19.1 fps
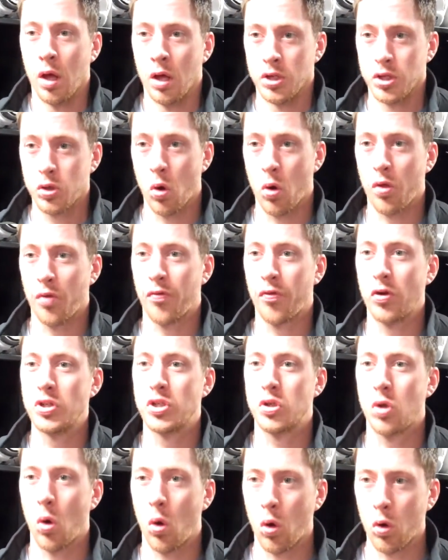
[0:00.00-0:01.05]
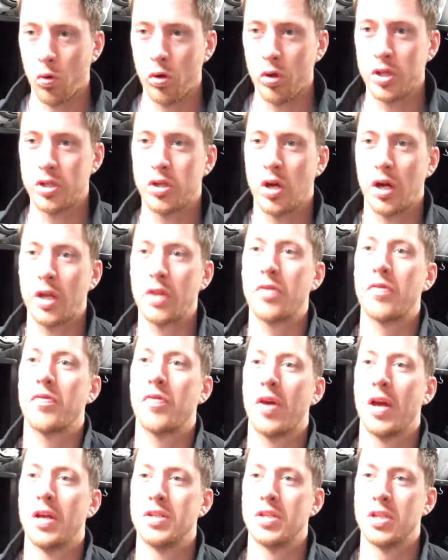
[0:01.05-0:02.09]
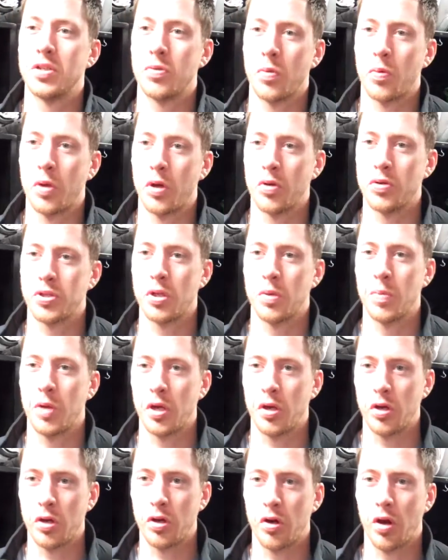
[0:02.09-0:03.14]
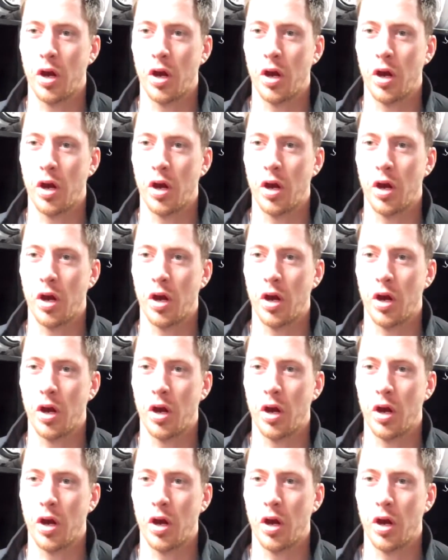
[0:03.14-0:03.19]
score the first goal, really try to get the fans into it. We know it's going to be a good